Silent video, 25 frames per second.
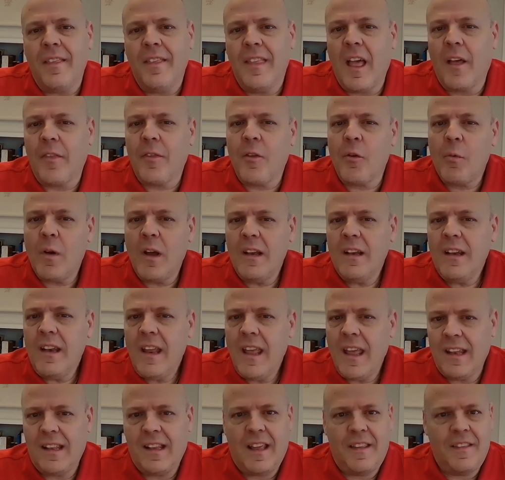Now, the one
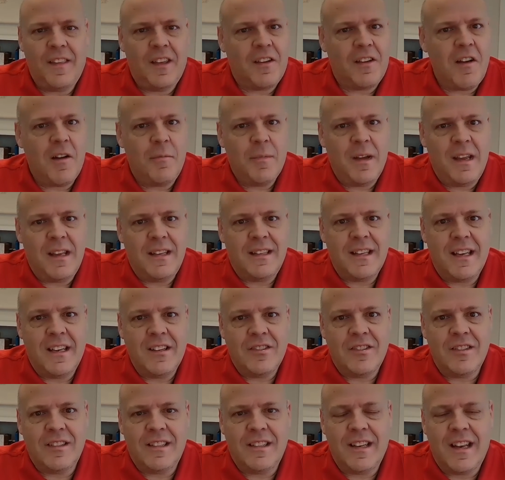headline that caught my
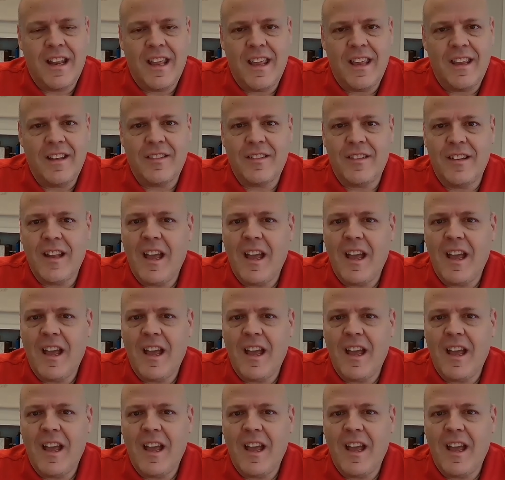attention today is